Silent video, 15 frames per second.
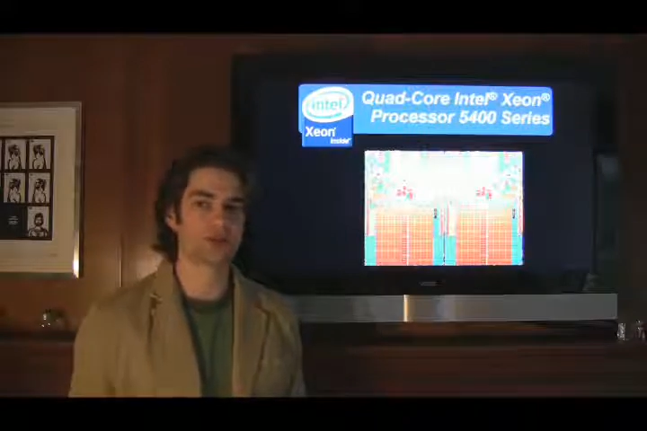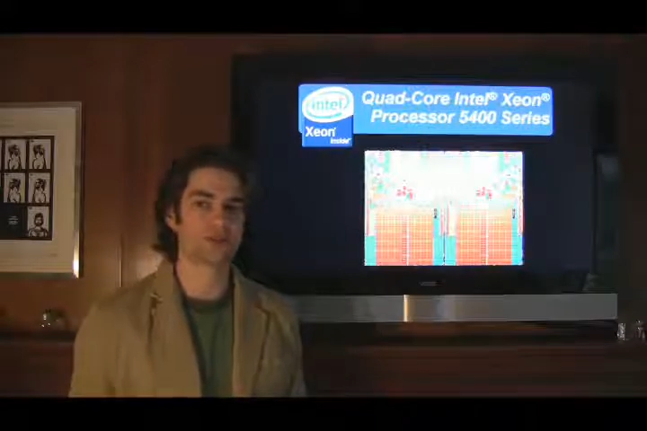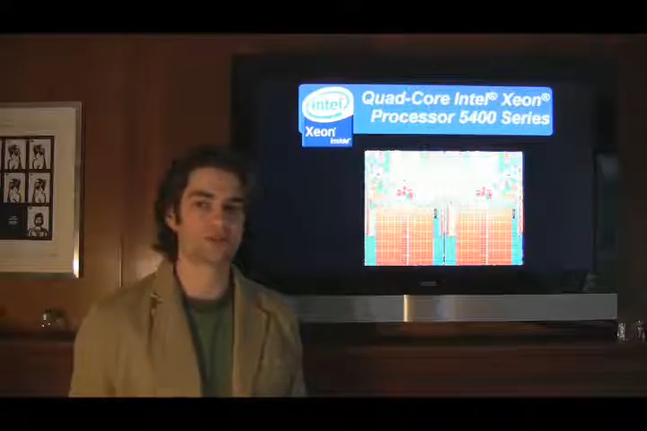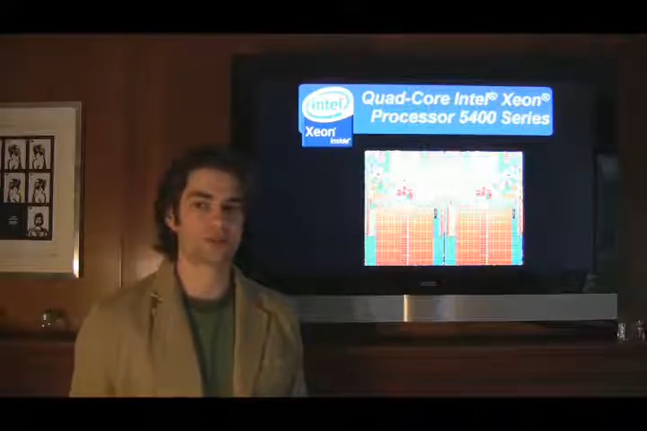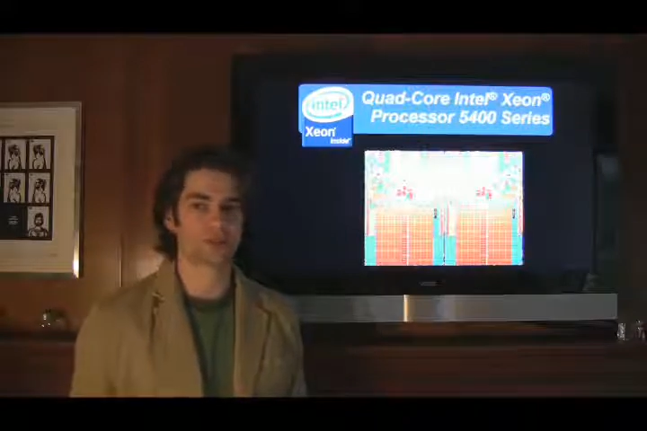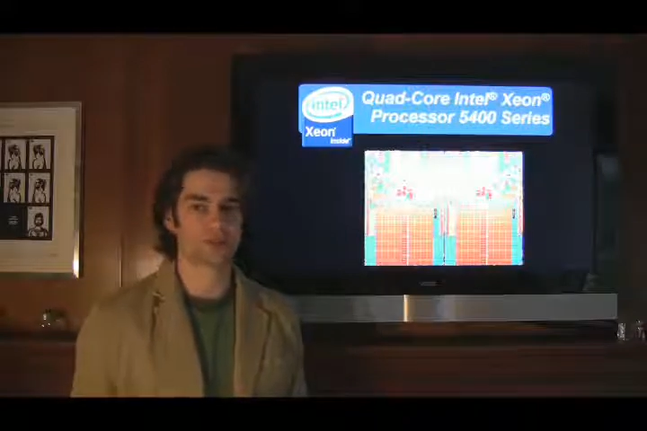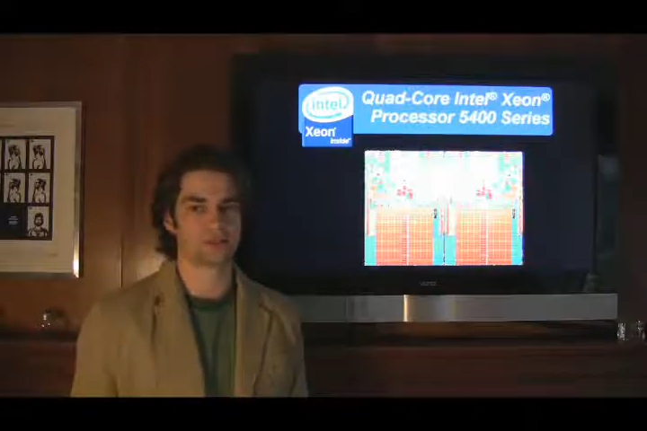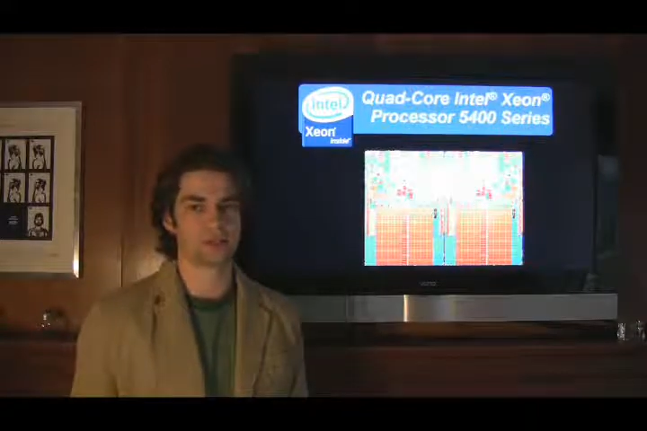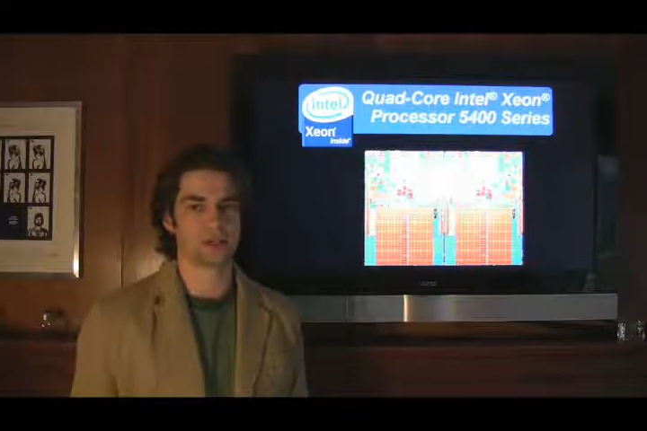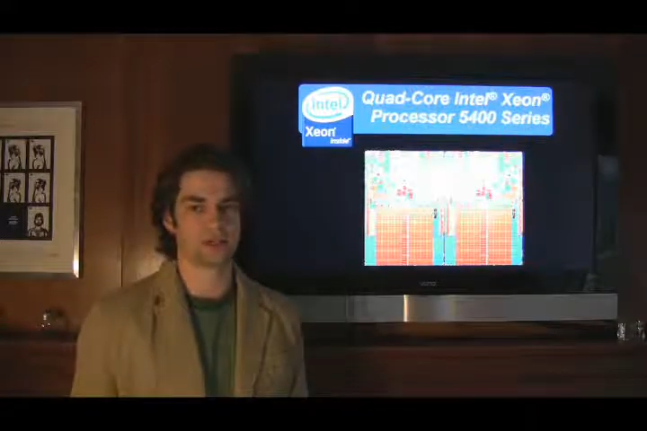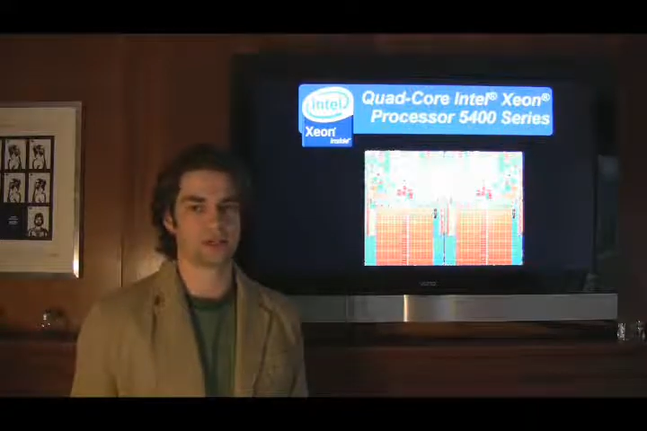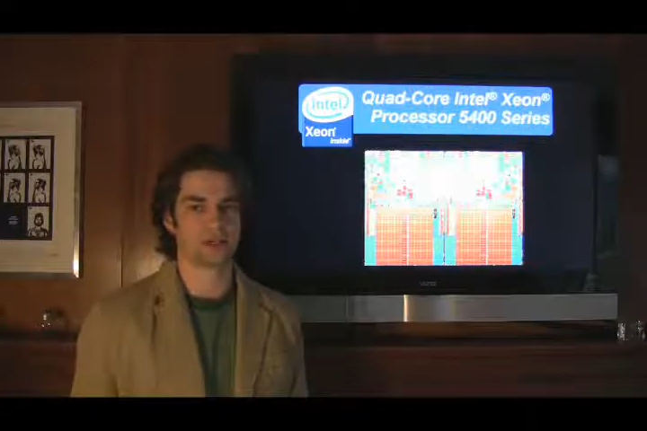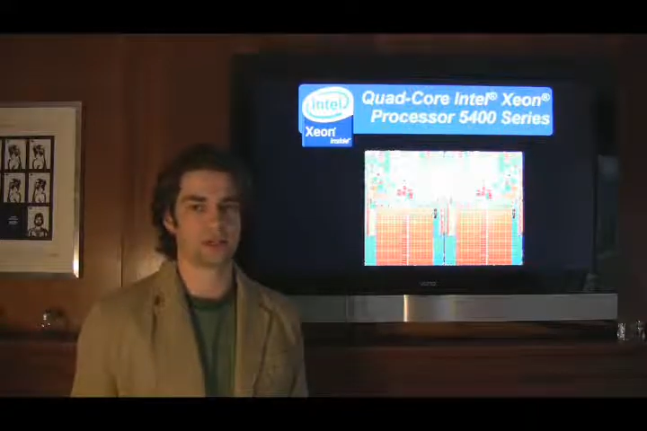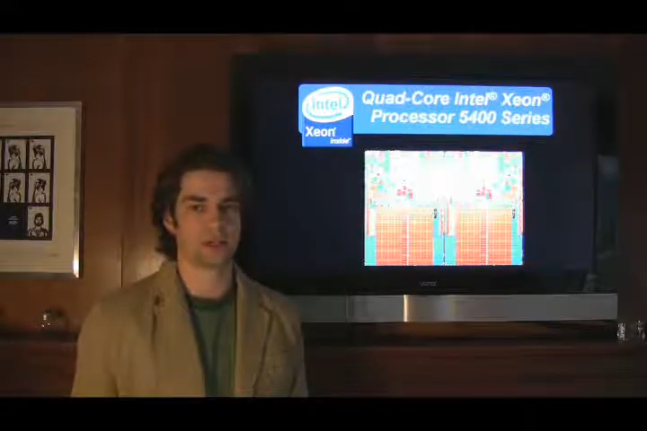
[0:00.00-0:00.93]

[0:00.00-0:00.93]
we have 6 megs of